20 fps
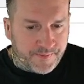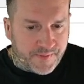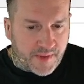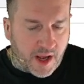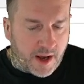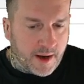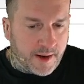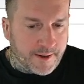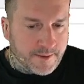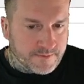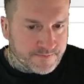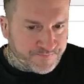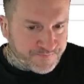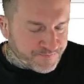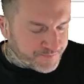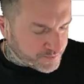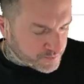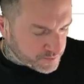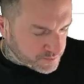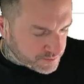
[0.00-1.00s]
Um,
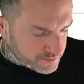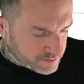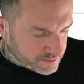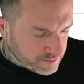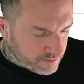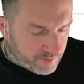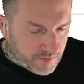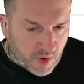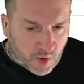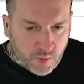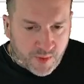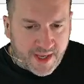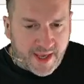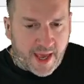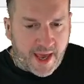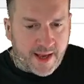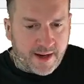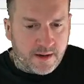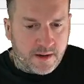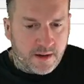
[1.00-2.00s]
we
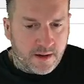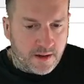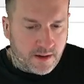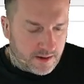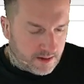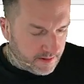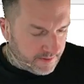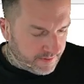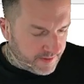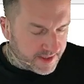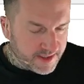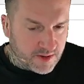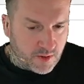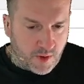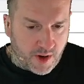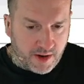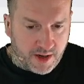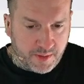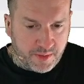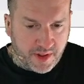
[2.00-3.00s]
get this
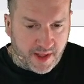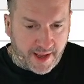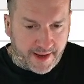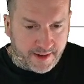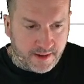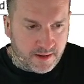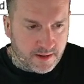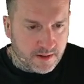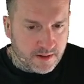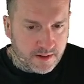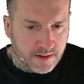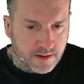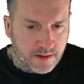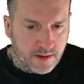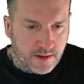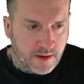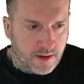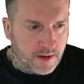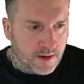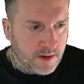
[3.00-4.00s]
query plan
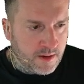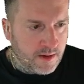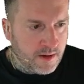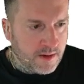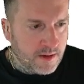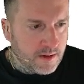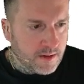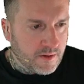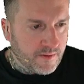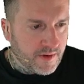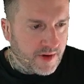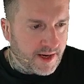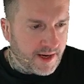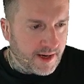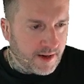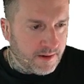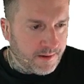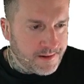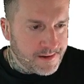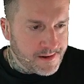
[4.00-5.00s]
over
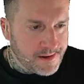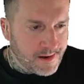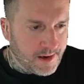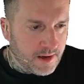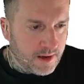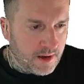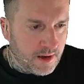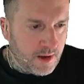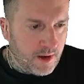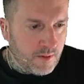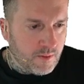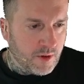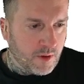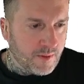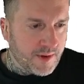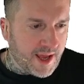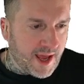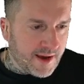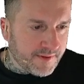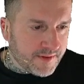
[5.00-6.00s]
here where
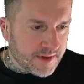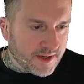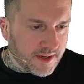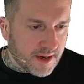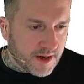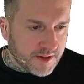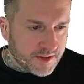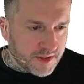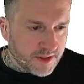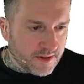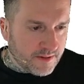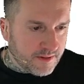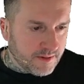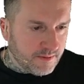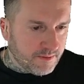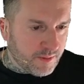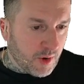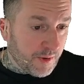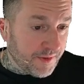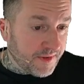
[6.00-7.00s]
we have to touch
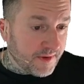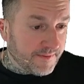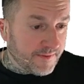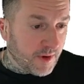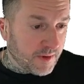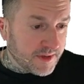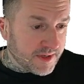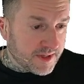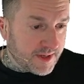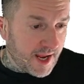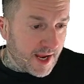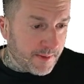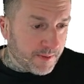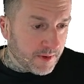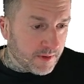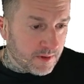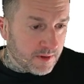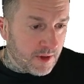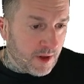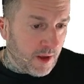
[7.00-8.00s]
both the votes
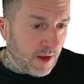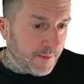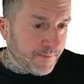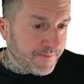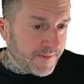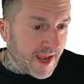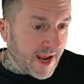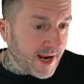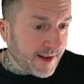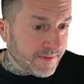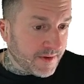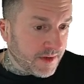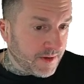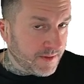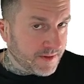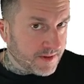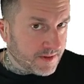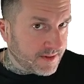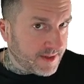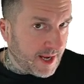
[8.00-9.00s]
table and the
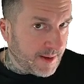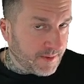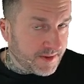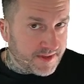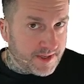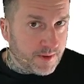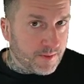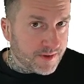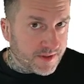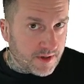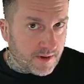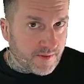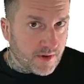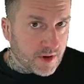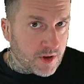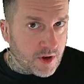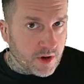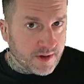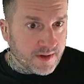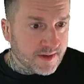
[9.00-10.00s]
users table. SQL Server
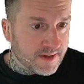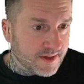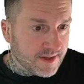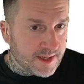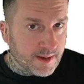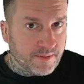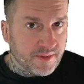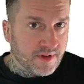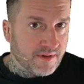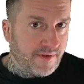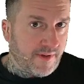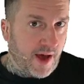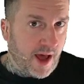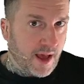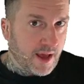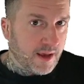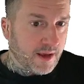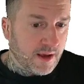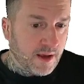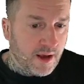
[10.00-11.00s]
couldn't
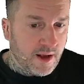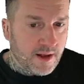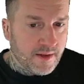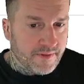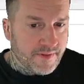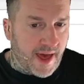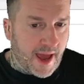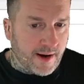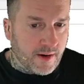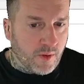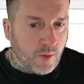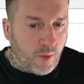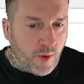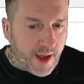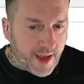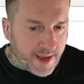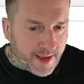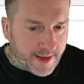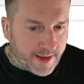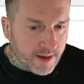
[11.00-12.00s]
simplify that
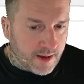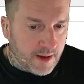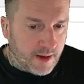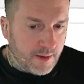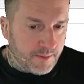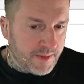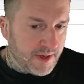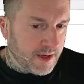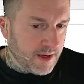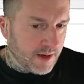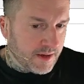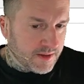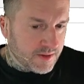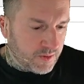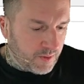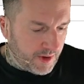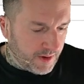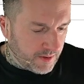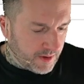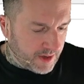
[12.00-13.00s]
away because
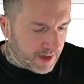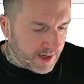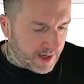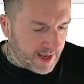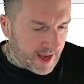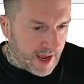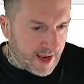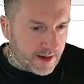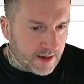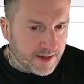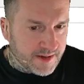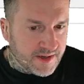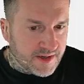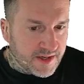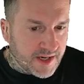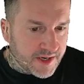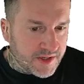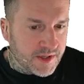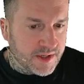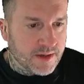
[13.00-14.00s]
we were going to get
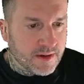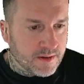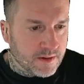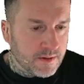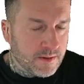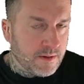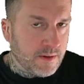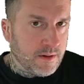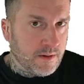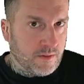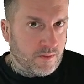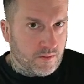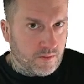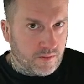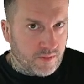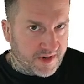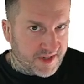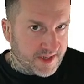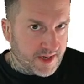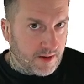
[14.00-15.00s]
additional
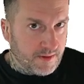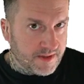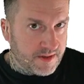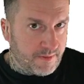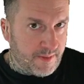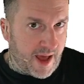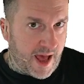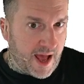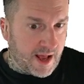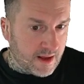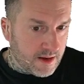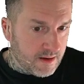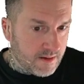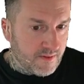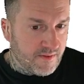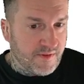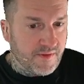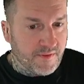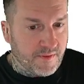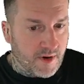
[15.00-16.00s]
results back
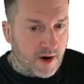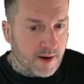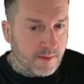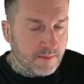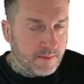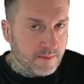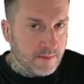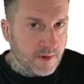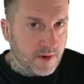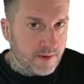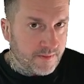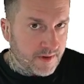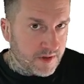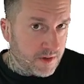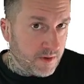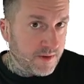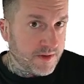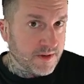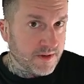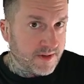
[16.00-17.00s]
from the
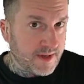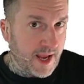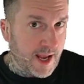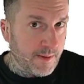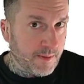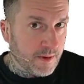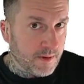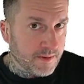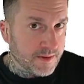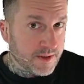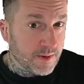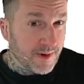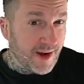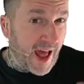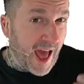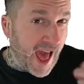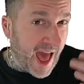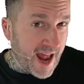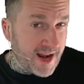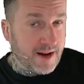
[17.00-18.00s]
users table, so it
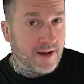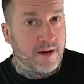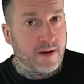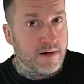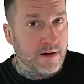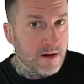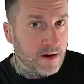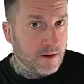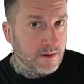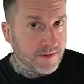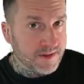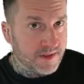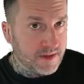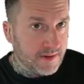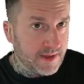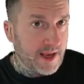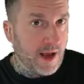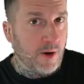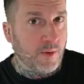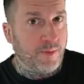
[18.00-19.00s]
added nulls to
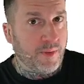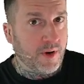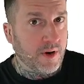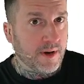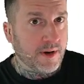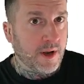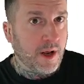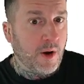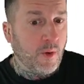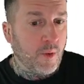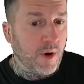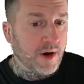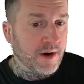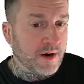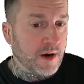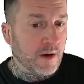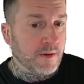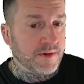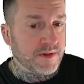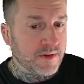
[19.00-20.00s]
the output where
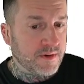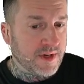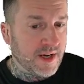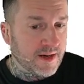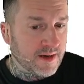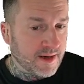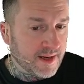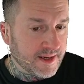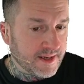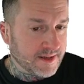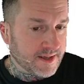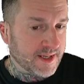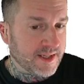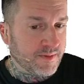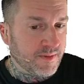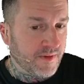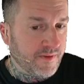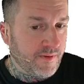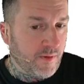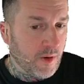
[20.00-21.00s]
nulls didn't
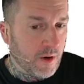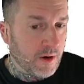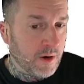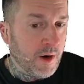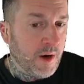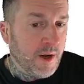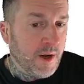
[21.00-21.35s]
exist before.